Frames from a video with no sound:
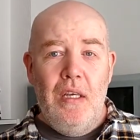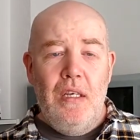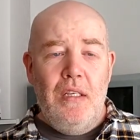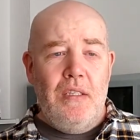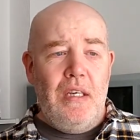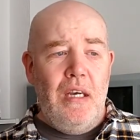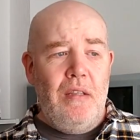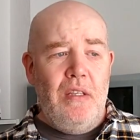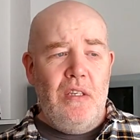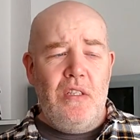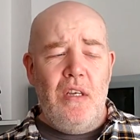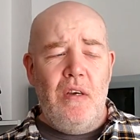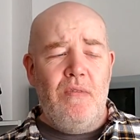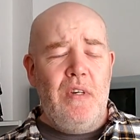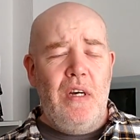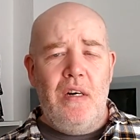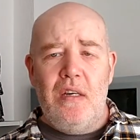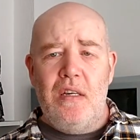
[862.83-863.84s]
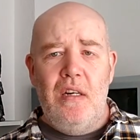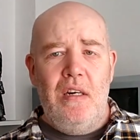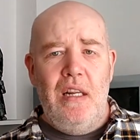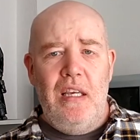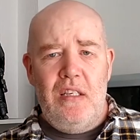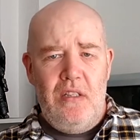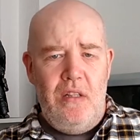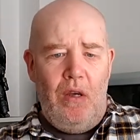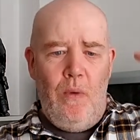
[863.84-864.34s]
So I've got like a
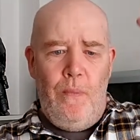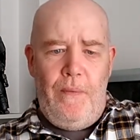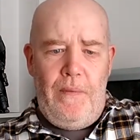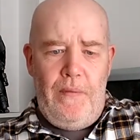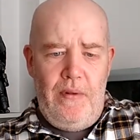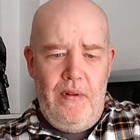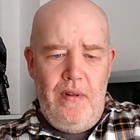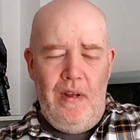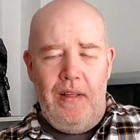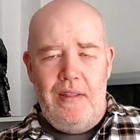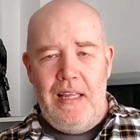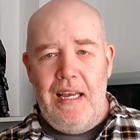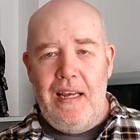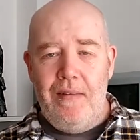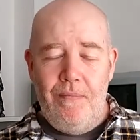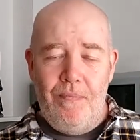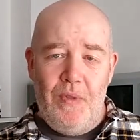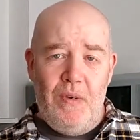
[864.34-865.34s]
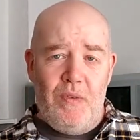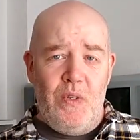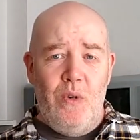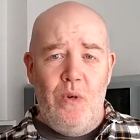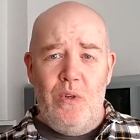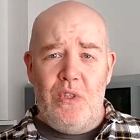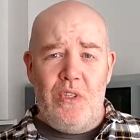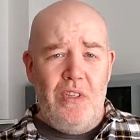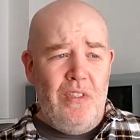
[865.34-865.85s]
list like that, of
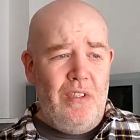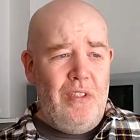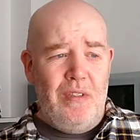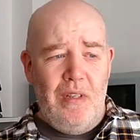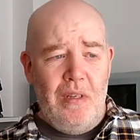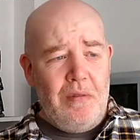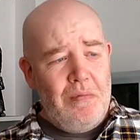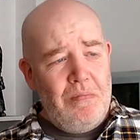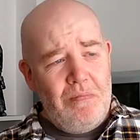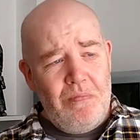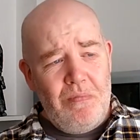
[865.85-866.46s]
course, because there's